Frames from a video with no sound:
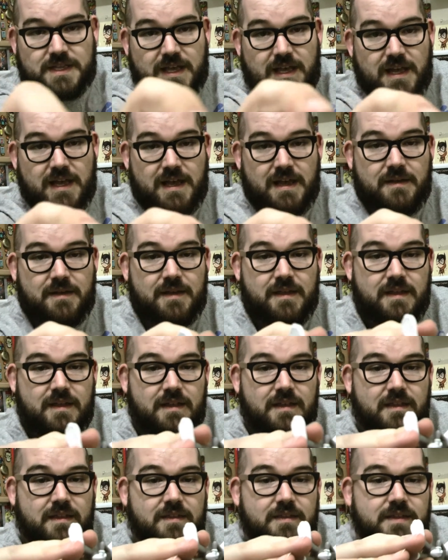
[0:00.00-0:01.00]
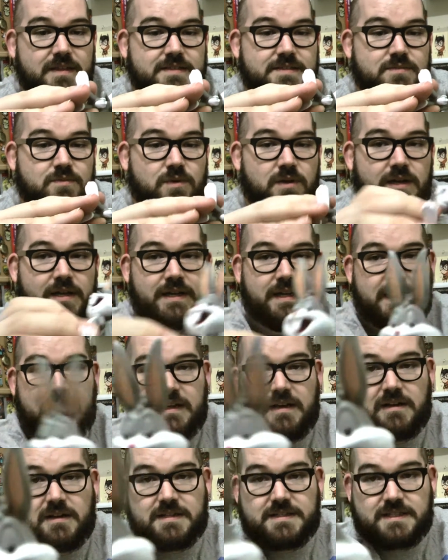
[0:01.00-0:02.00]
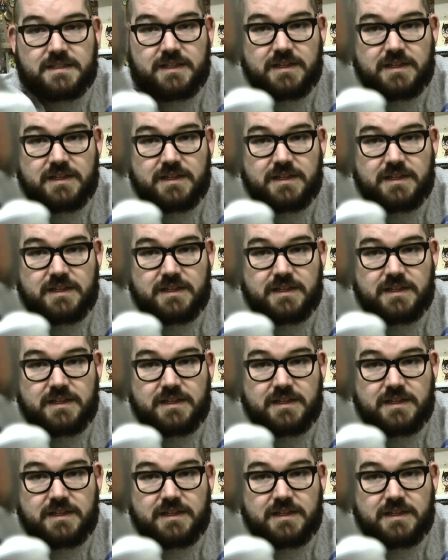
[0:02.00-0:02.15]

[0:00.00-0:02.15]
Uh, this one here is a